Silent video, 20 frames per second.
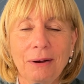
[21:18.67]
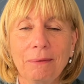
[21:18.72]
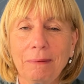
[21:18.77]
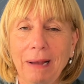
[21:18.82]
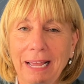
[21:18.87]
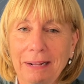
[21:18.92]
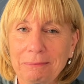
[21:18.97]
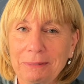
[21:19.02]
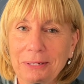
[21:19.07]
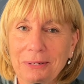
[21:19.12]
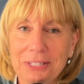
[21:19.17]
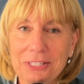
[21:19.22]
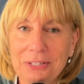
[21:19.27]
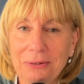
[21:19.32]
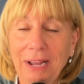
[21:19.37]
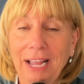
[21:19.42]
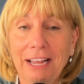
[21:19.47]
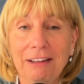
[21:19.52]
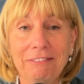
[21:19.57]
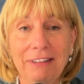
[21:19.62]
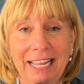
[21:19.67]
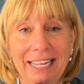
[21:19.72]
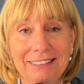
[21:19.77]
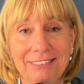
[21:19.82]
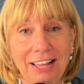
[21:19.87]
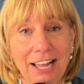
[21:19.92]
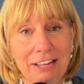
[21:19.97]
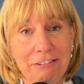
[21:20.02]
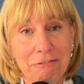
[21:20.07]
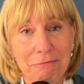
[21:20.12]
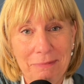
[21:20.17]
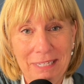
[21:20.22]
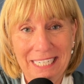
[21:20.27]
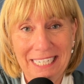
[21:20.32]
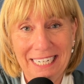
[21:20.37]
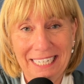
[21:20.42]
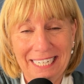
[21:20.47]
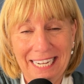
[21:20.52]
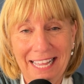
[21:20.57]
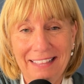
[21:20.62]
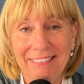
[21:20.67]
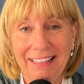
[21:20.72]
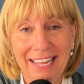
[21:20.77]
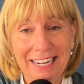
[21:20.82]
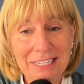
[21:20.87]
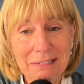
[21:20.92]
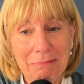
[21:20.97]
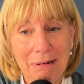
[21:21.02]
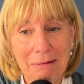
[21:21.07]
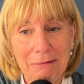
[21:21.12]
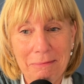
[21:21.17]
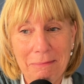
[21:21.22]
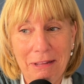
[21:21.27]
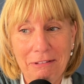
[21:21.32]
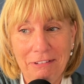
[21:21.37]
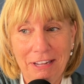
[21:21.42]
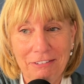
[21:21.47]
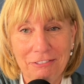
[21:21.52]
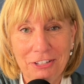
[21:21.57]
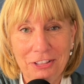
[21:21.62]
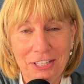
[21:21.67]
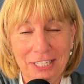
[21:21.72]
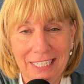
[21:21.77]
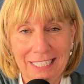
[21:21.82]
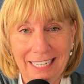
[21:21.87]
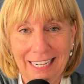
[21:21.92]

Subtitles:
And we also have a live meeting. And that is probably my favorite thing.